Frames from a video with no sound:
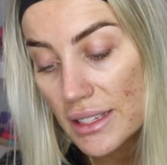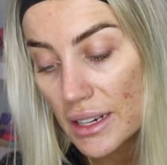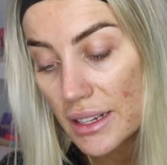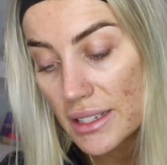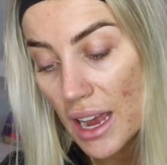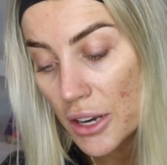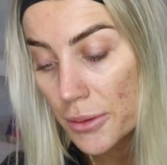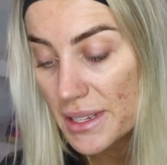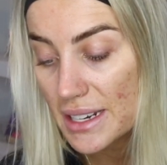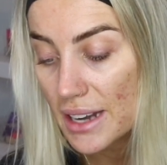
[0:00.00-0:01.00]
and it's
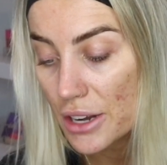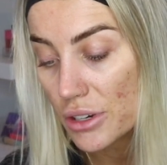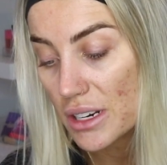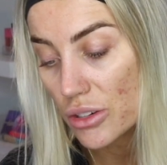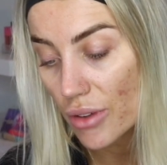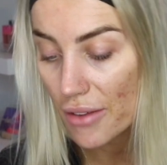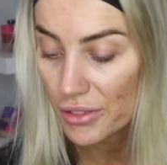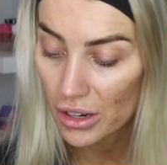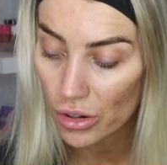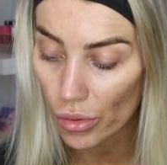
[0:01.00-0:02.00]
100% naturally
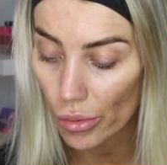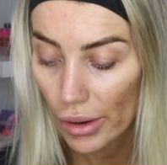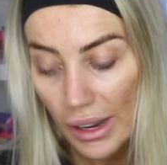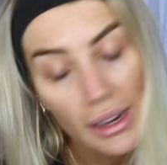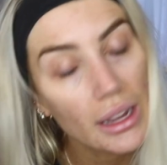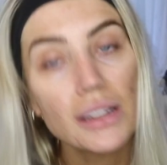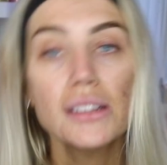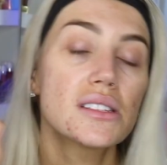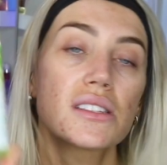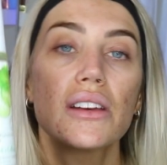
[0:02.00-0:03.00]
derived
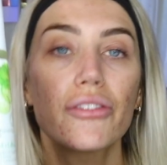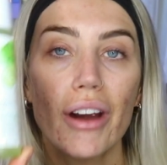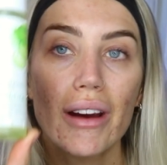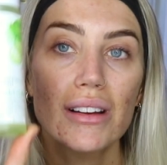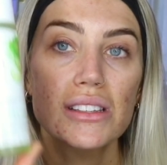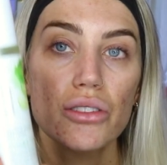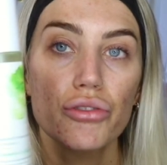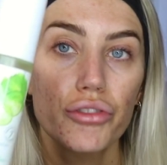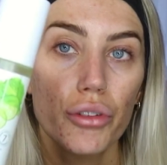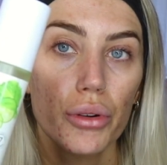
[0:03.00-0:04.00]
ingredients, fragrance
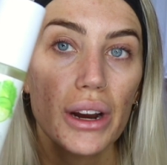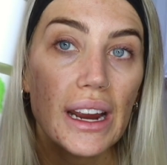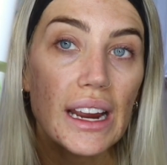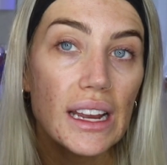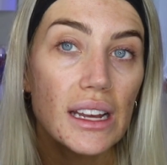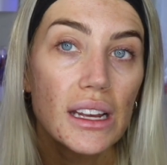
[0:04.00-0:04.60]
free.